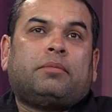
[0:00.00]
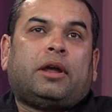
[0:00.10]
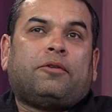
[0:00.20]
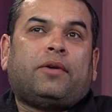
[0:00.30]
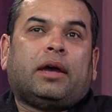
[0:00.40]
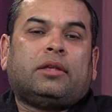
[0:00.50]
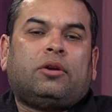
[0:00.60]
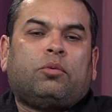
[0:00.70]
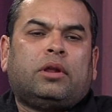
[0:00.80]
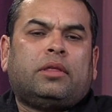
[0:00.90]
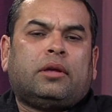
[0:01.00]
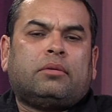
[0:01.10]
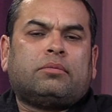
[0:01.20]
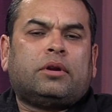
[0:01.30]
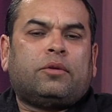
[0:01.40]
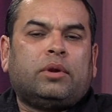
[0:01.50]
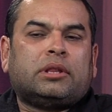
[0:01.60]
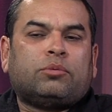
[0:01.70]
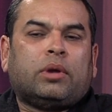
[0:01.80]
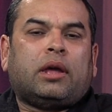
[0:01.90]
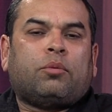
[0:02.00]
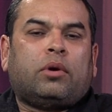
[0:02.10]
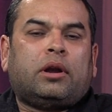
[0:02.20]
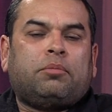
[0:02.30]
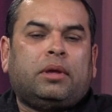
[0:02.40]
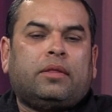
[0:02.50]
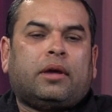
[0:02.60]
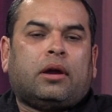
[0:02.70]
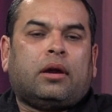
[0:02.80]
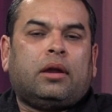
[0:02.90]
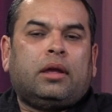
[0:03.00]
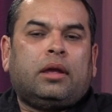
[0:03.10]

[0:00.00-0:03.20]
matter of fact, you know, one of the one of the reasons we kind of wanted to be there